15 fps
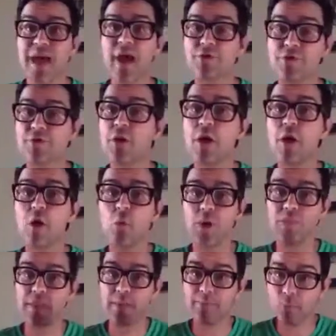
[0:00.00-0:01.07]
That's
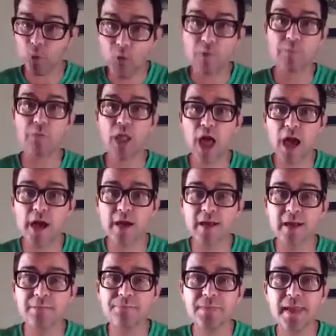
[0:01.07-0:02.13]
when they pull the
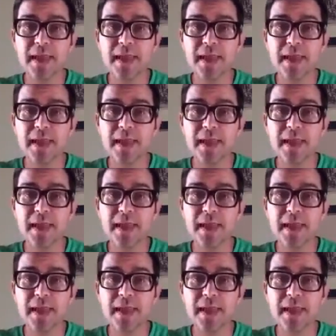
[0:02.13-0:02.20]
plug,